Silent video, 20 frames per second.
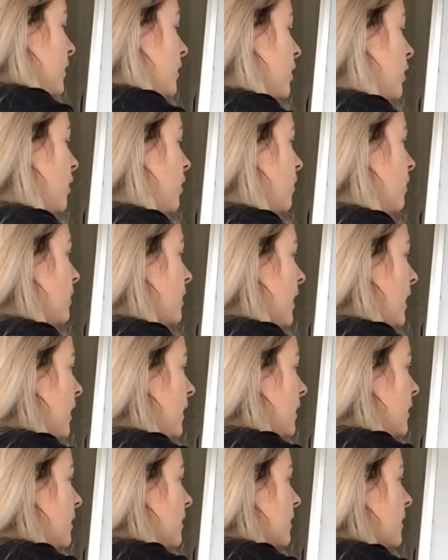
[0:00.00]
2
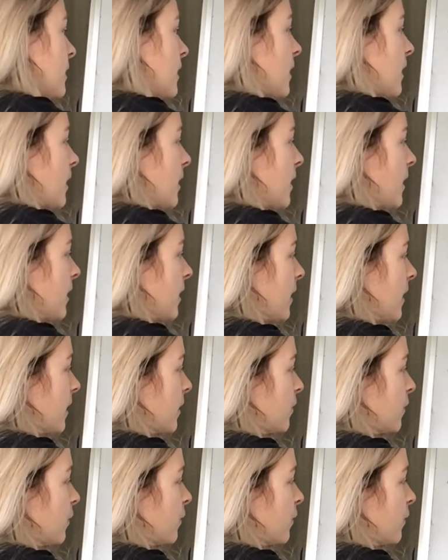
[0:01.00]
10s and